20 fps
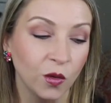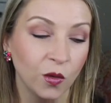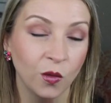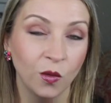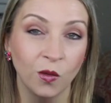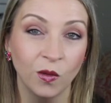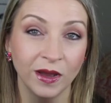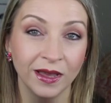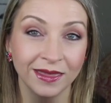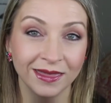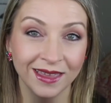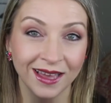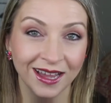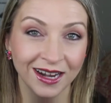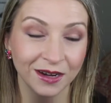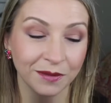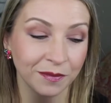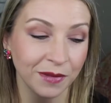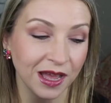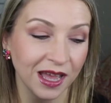With
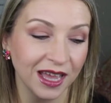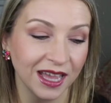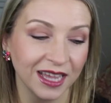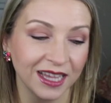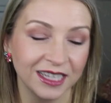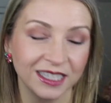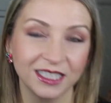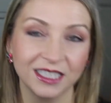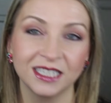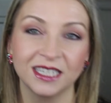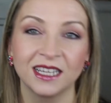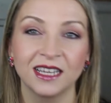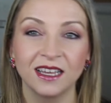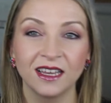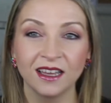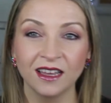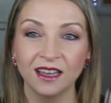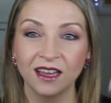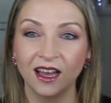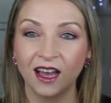that in mind,
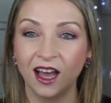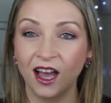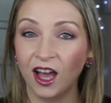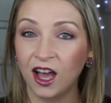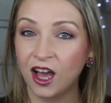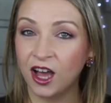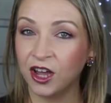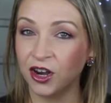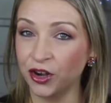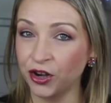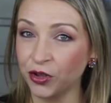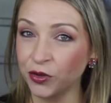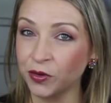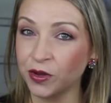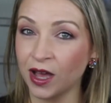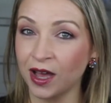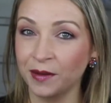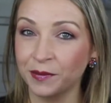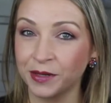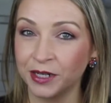a
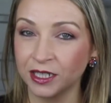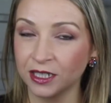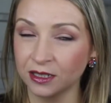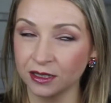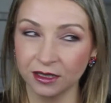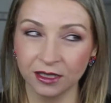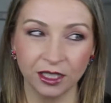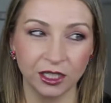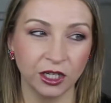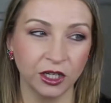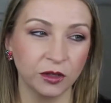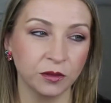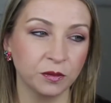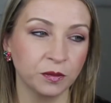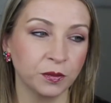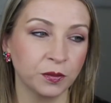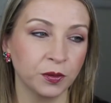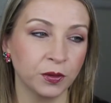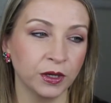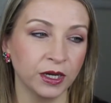newcomer, you know,
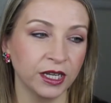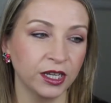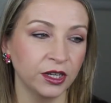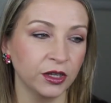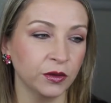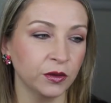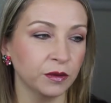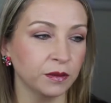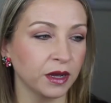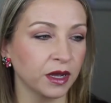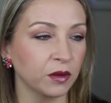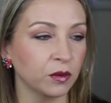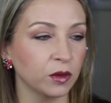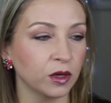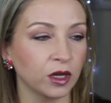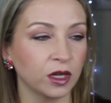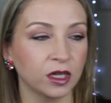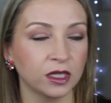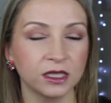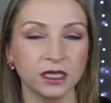pretty new in my
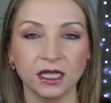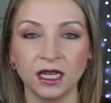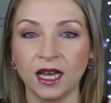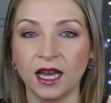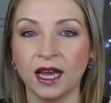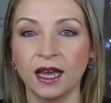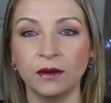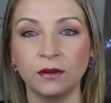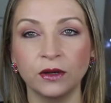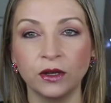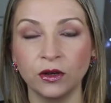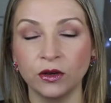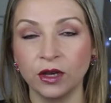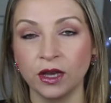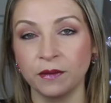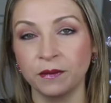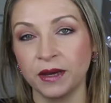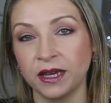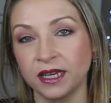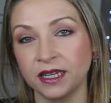world, I would go
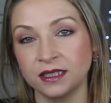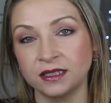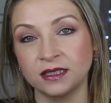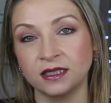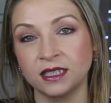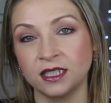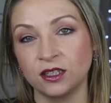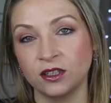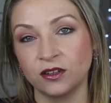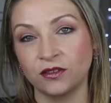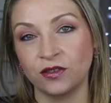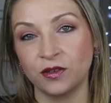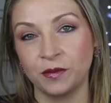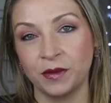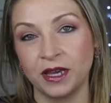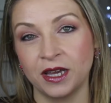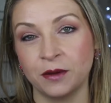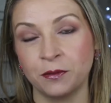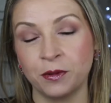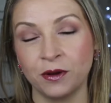get my concealer from
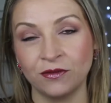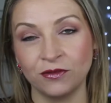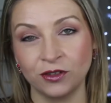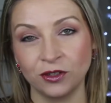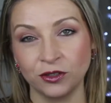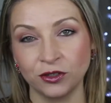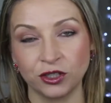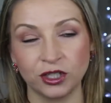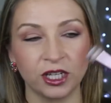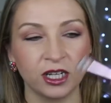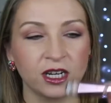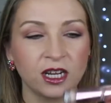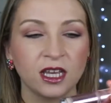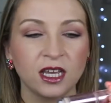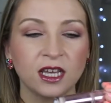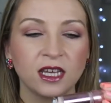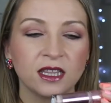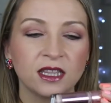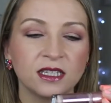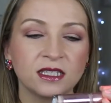Makeup Revolution.
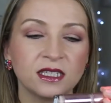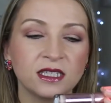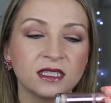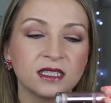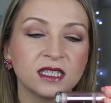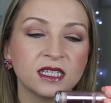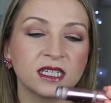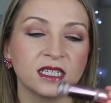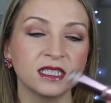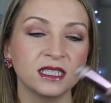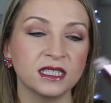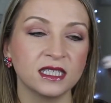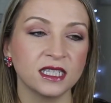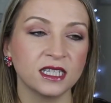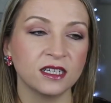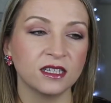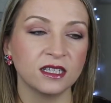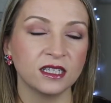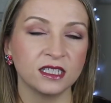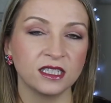This is the
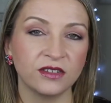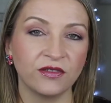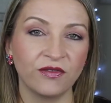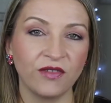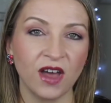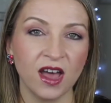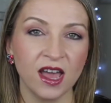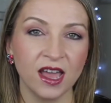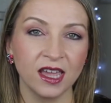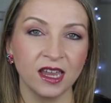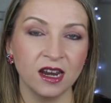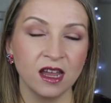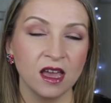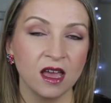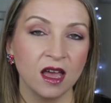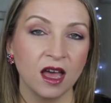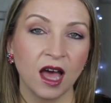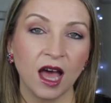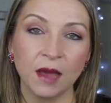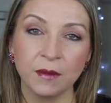Conceal and Define.
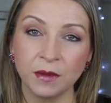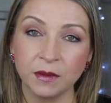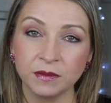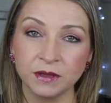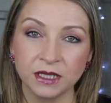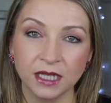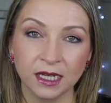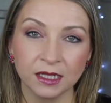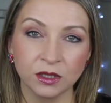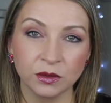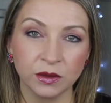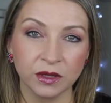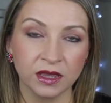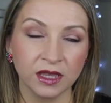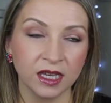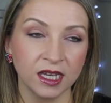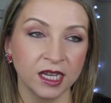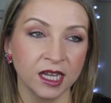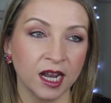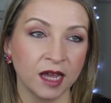I'm obsessed
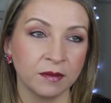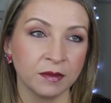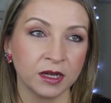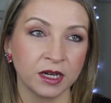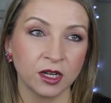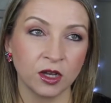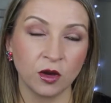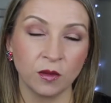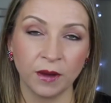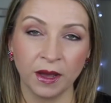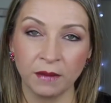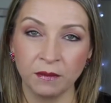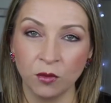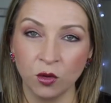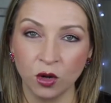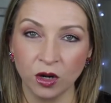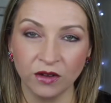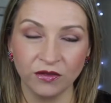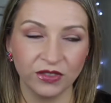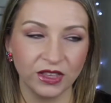with it. I'm going to go buy
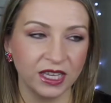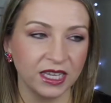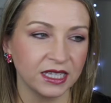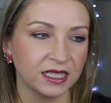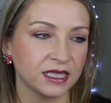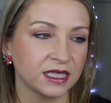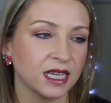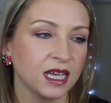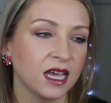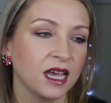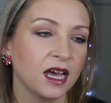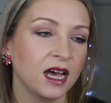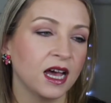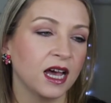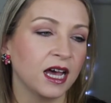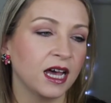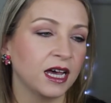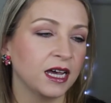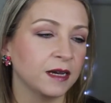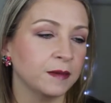more of these.
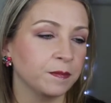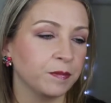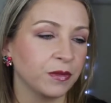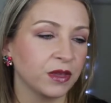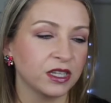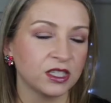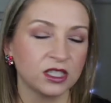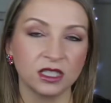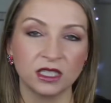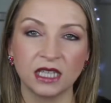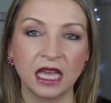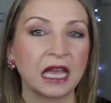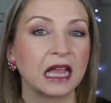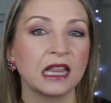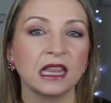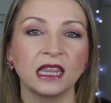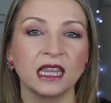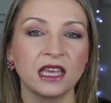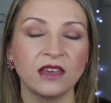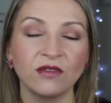And just
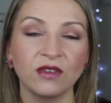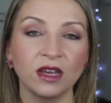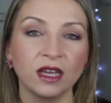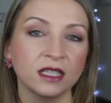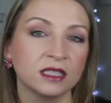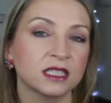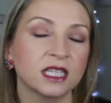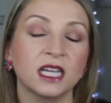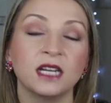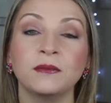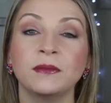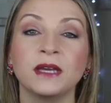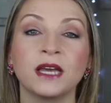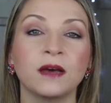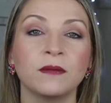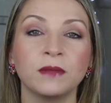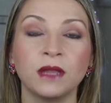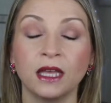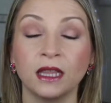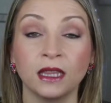like leave, it's going to
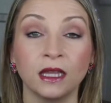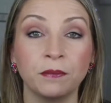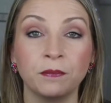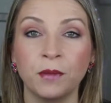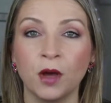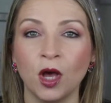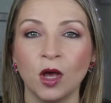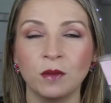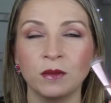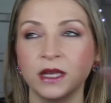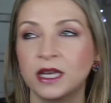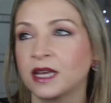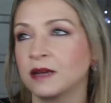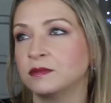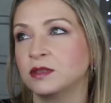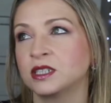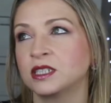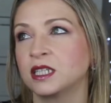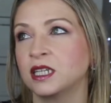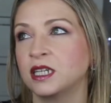become like lip balm. Like
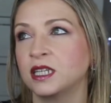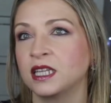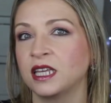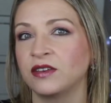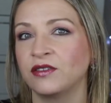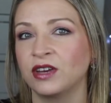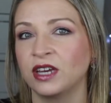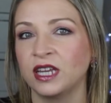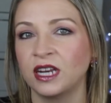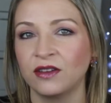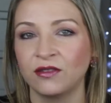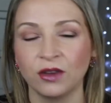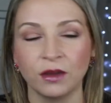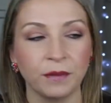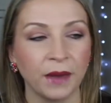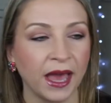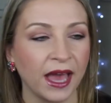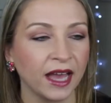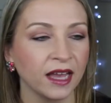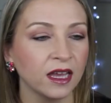I'm just going to leave it in every
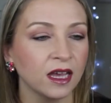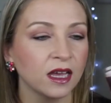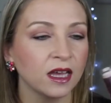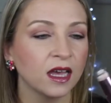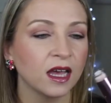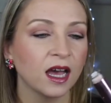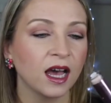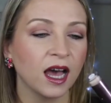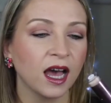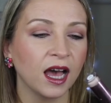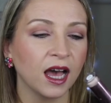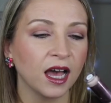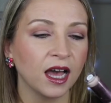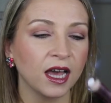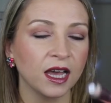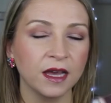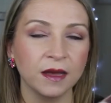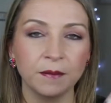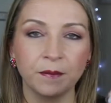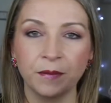bag.
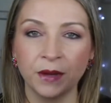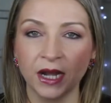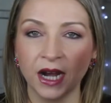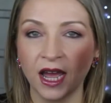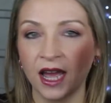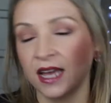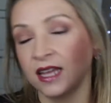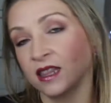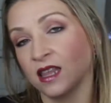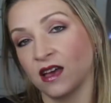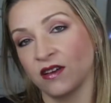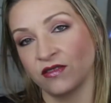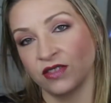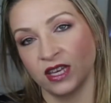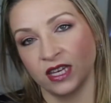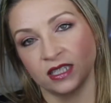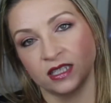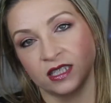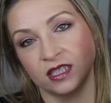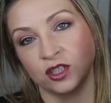But I love
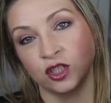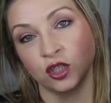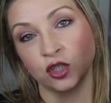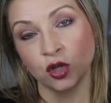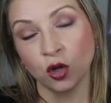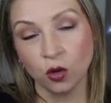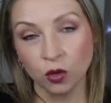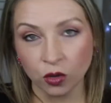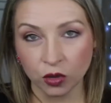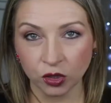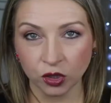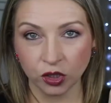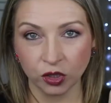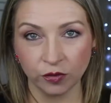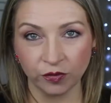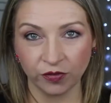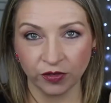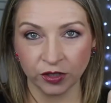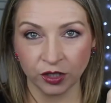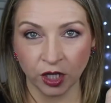this. It's a total
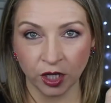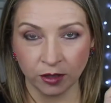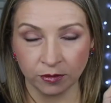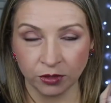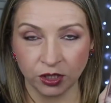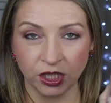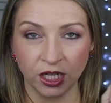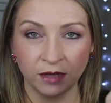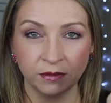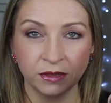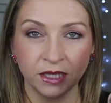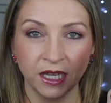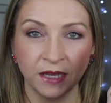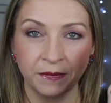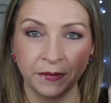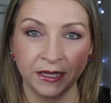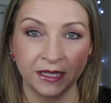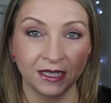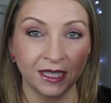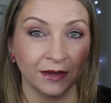dupe for Tarte Shape
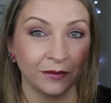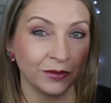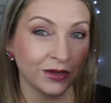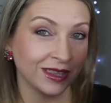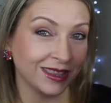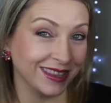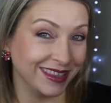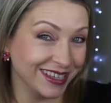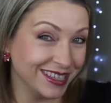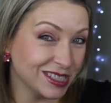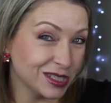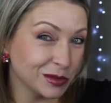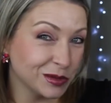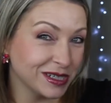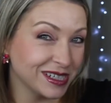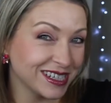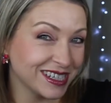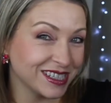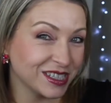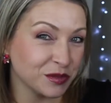Tape, except this
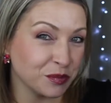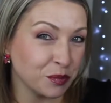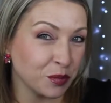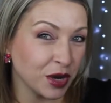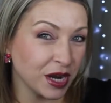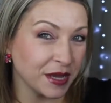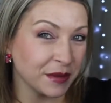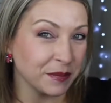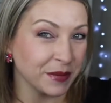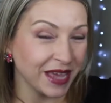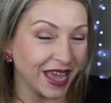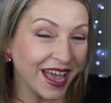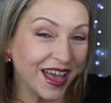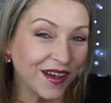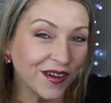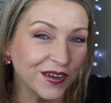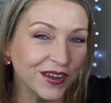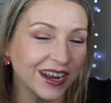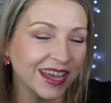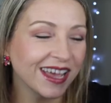one doesn't break me
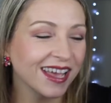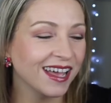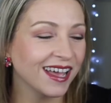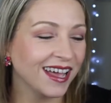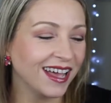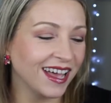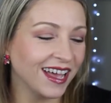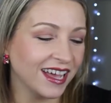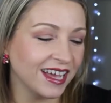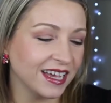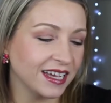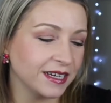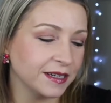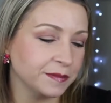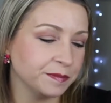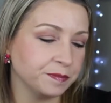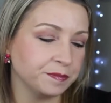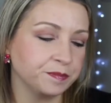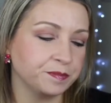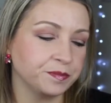out.
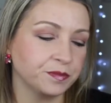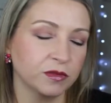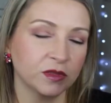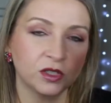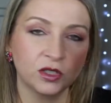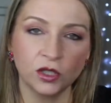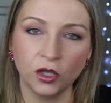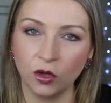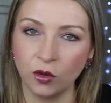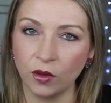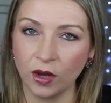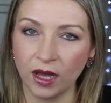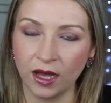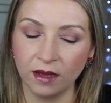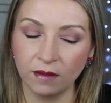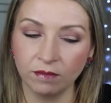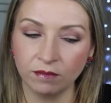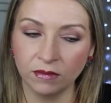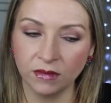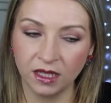So
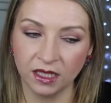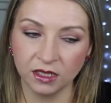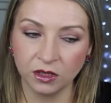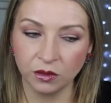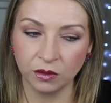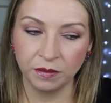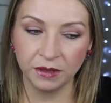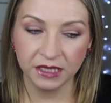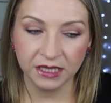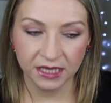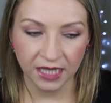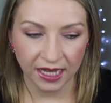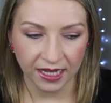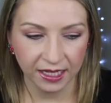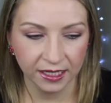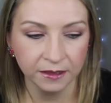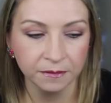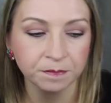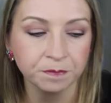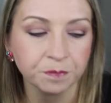this would be
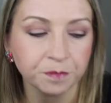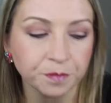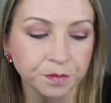second.